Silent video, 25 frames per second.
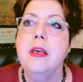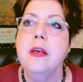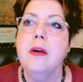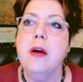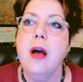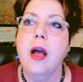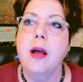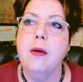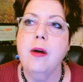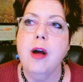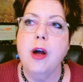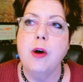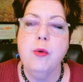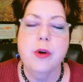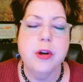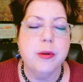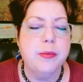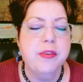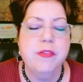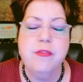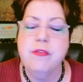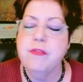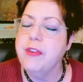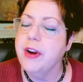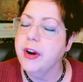I want
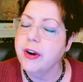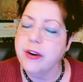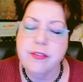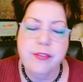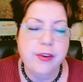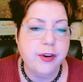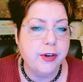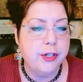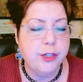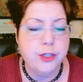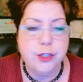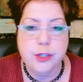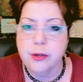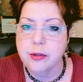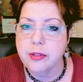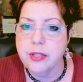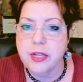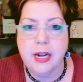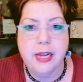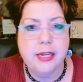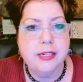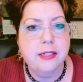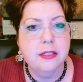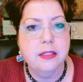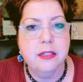to be very, very sure that
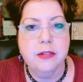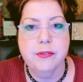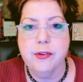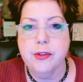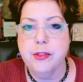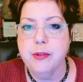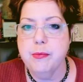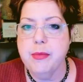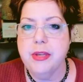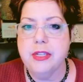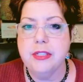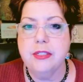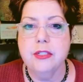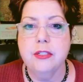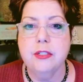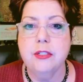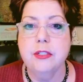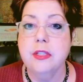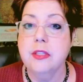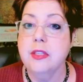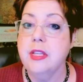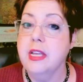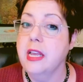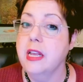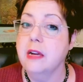I deliver the message
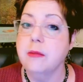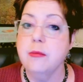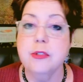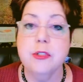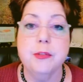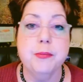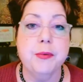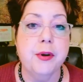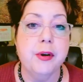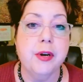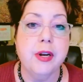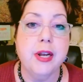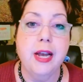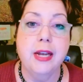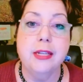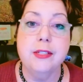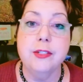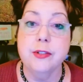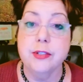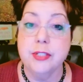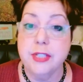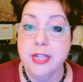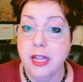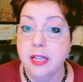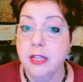that the animal spirit guides
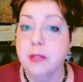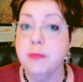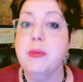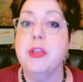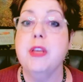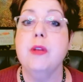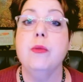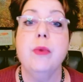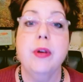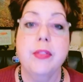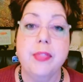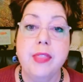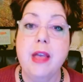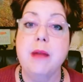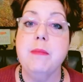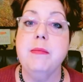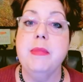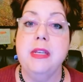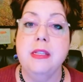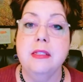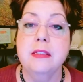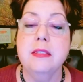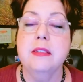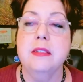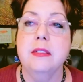are telling me. And what that
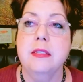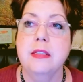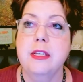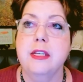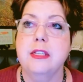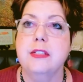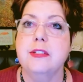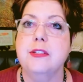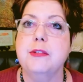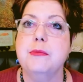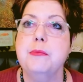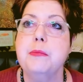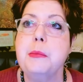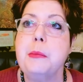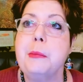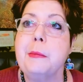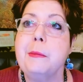means is this.